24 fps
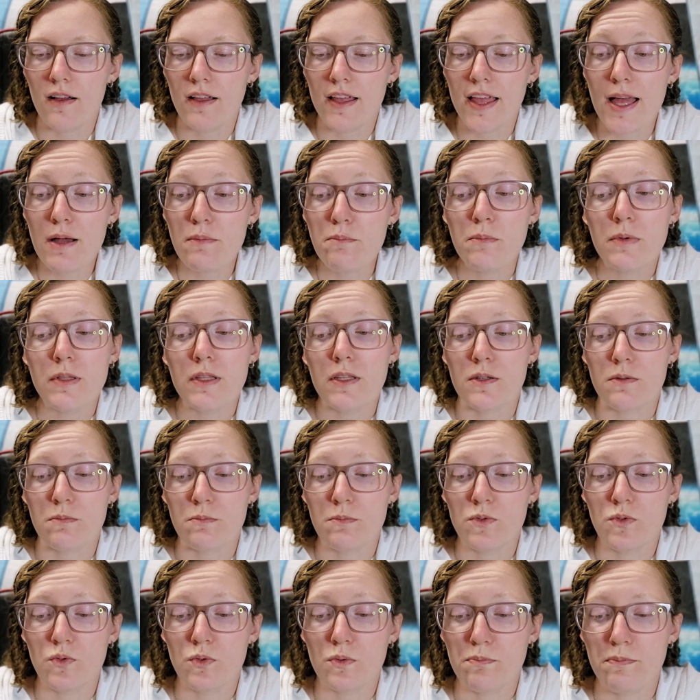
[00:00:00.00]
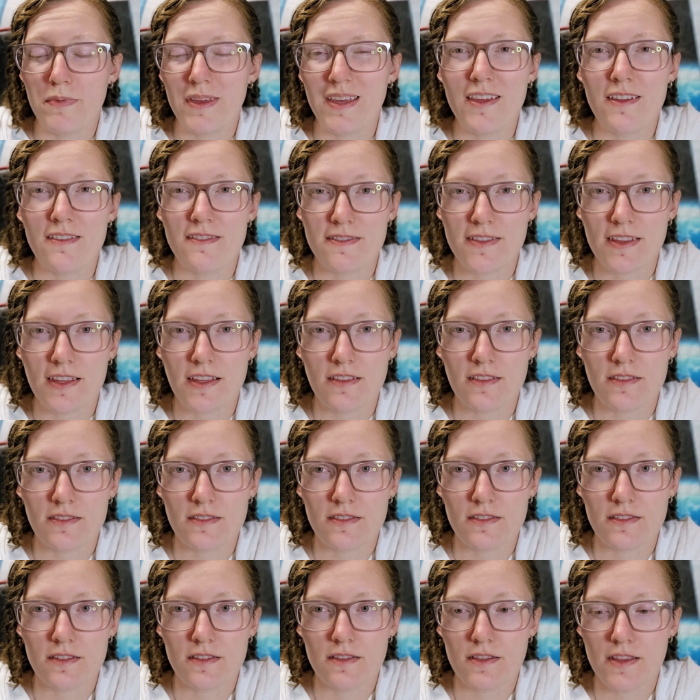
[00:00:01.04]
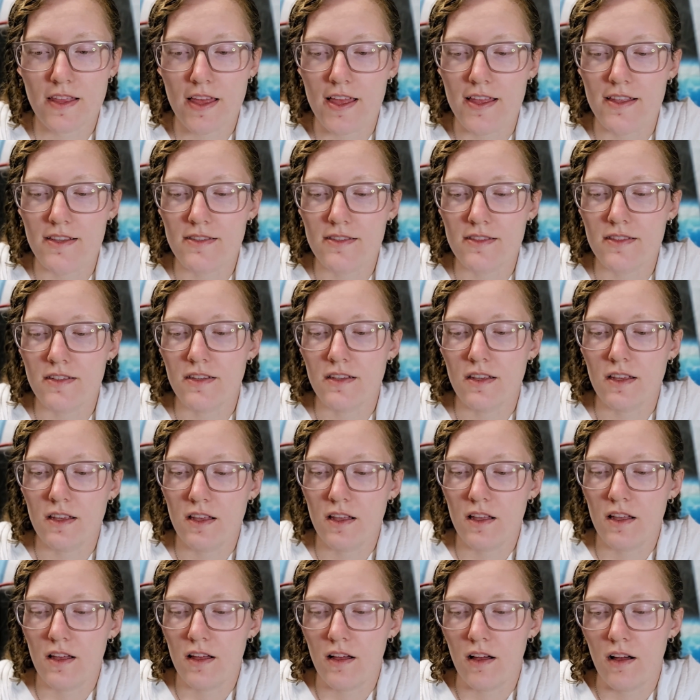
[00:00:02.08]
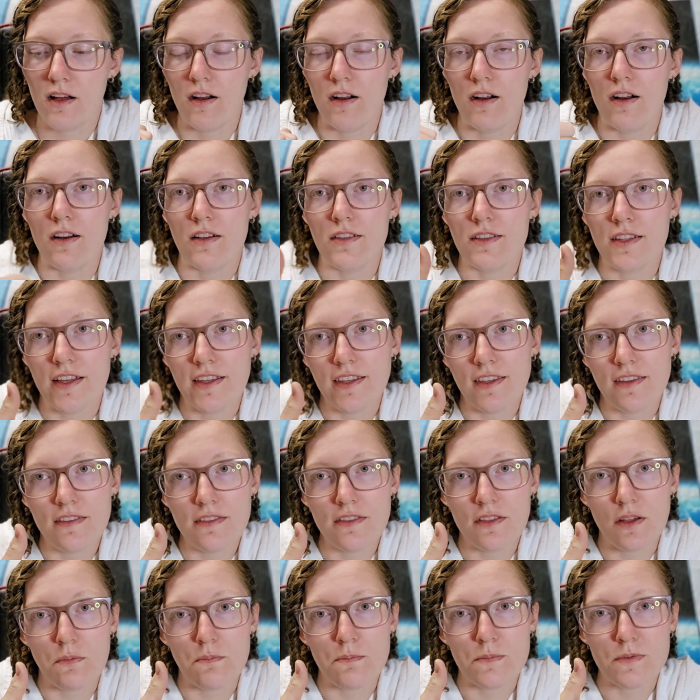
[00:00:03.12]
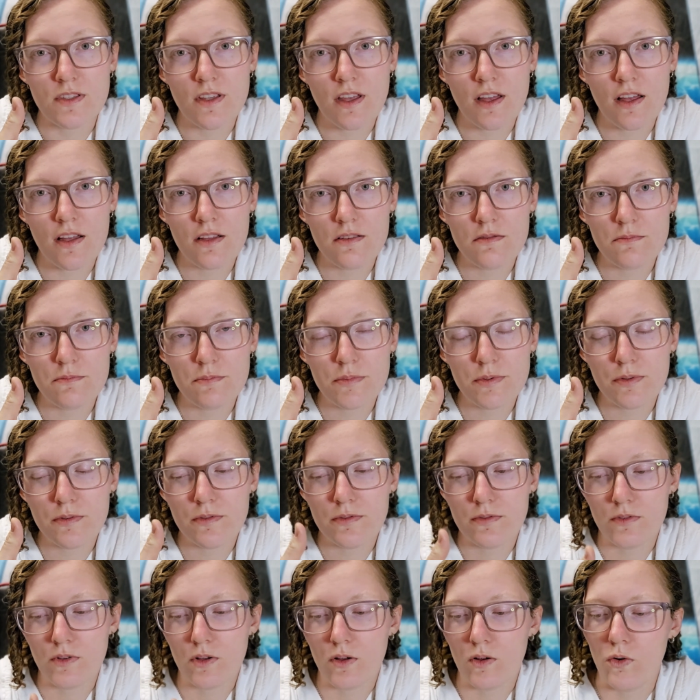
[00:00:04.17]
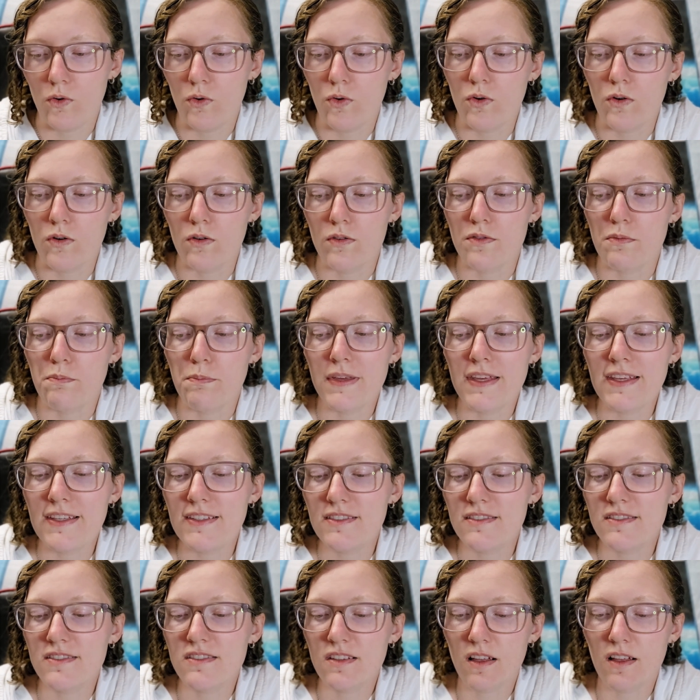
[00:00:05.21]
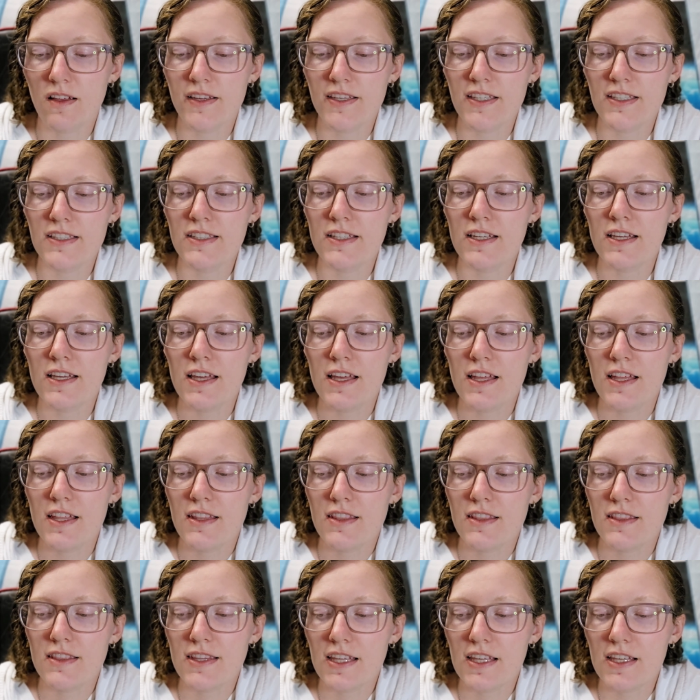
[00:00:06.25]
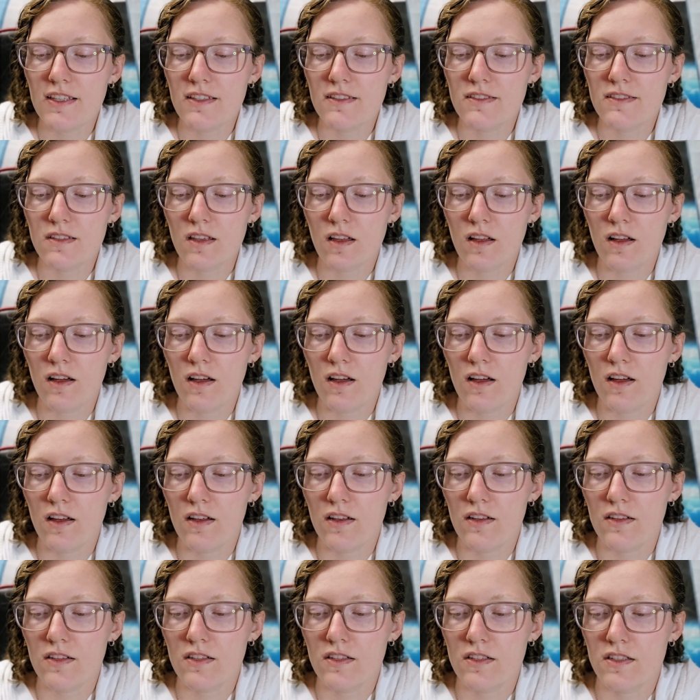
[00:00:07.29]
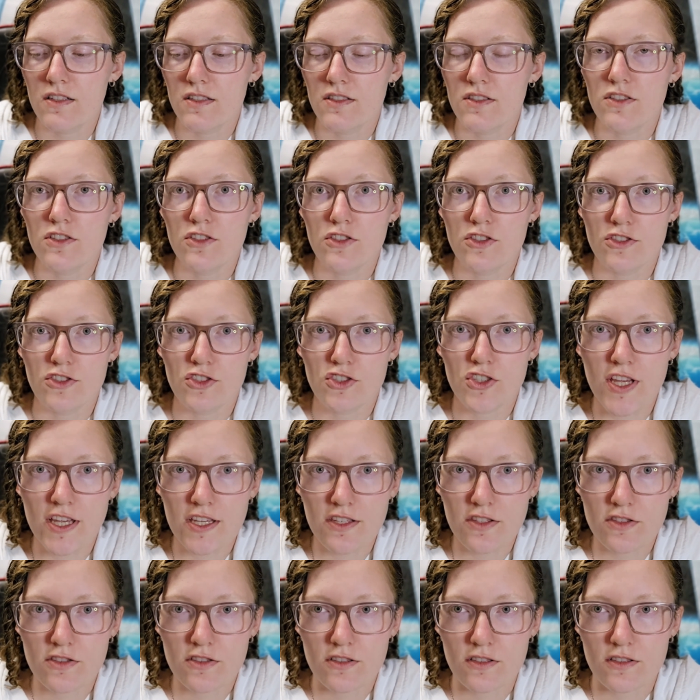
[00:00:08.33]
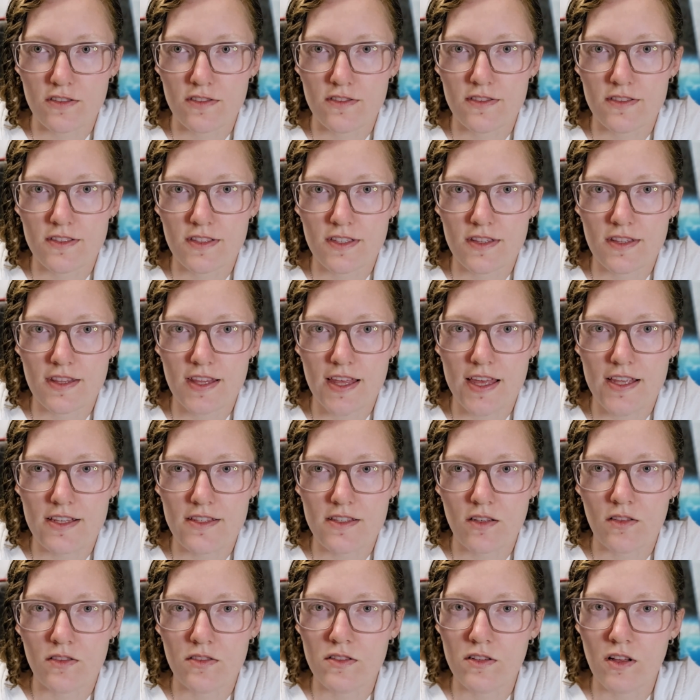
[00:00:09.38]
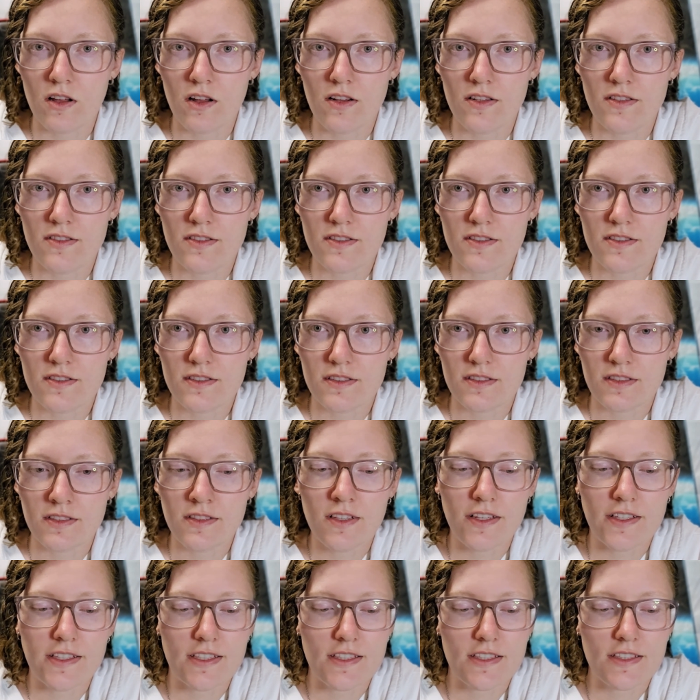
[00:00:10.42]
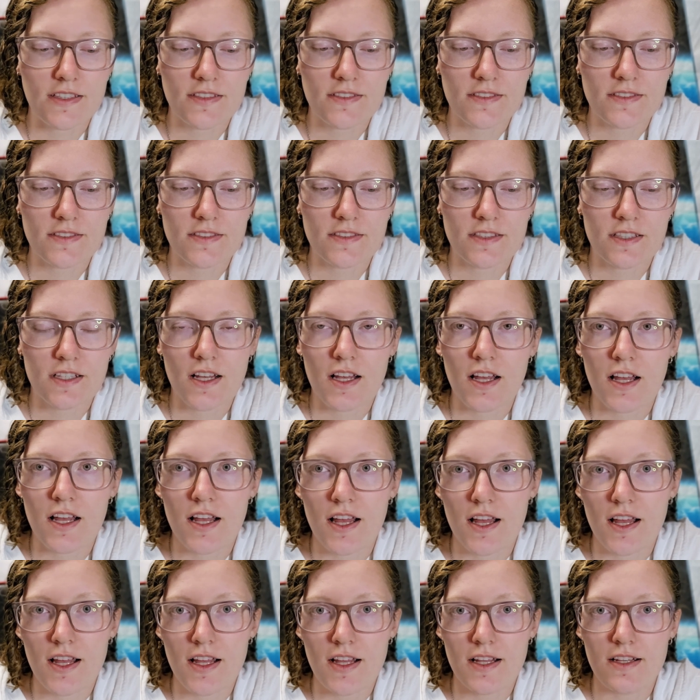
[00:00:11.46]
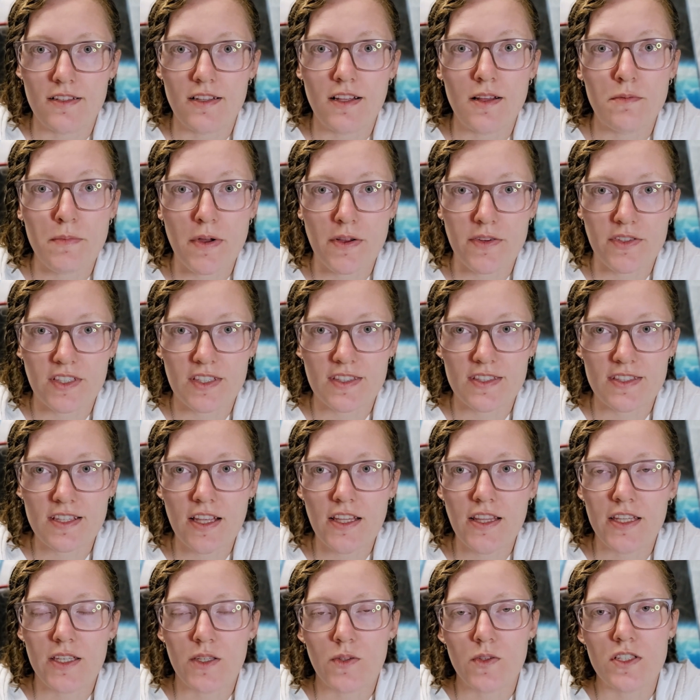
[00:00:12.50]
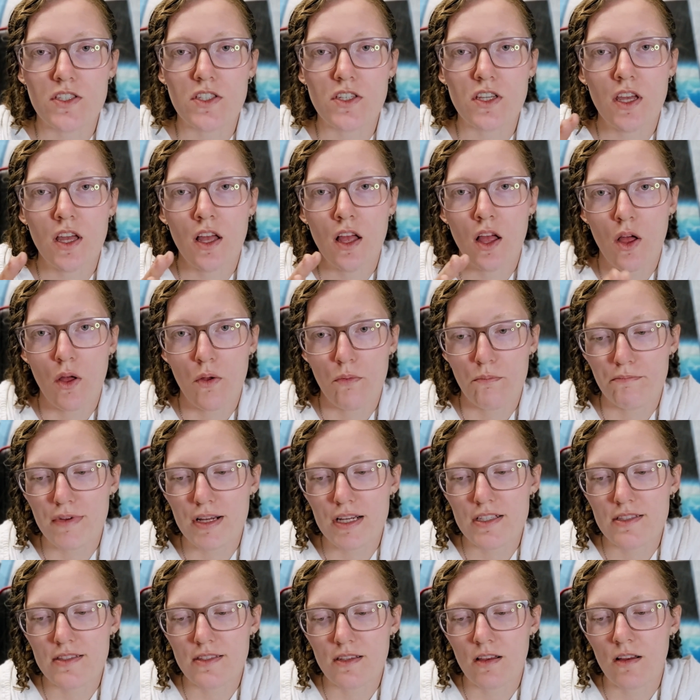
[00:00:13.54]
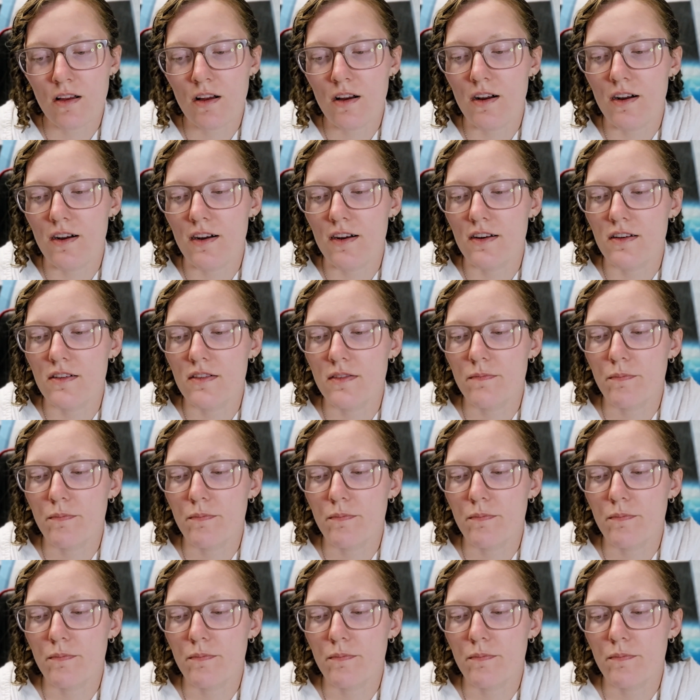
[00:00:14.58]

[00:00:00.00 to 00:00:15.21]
Emblems would be things that are like thumbs up or the peace sign. These are gestures that are not like American Sign Language, but are